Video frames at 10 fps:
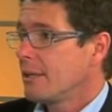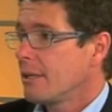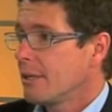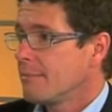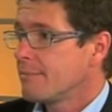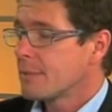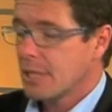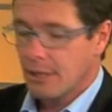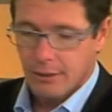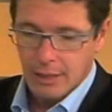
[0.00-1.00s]
You know?
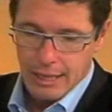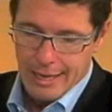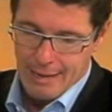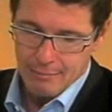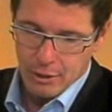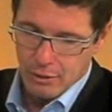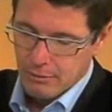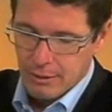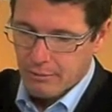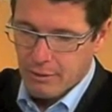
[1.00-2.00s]
So, look,
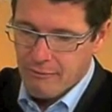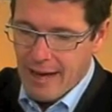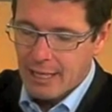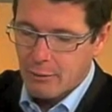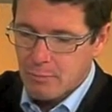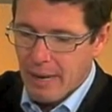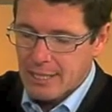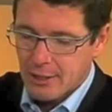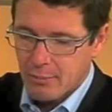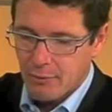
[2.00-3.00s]
the value is
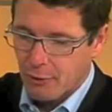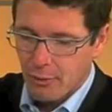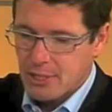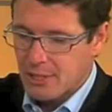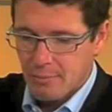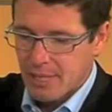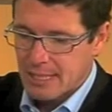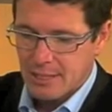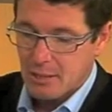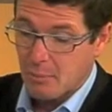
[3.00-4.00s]
based on the performance of the
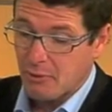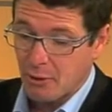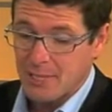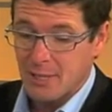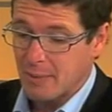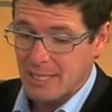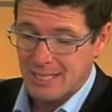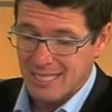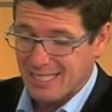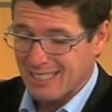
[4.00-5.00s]
business. The performance of the
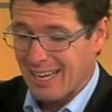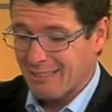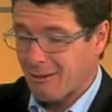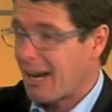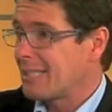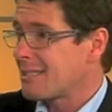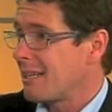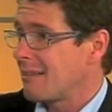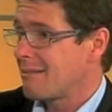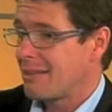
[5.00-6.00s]
business isn't that great,
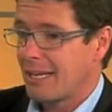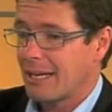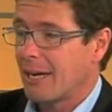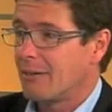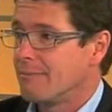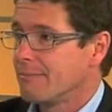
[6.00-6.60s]
so there you go.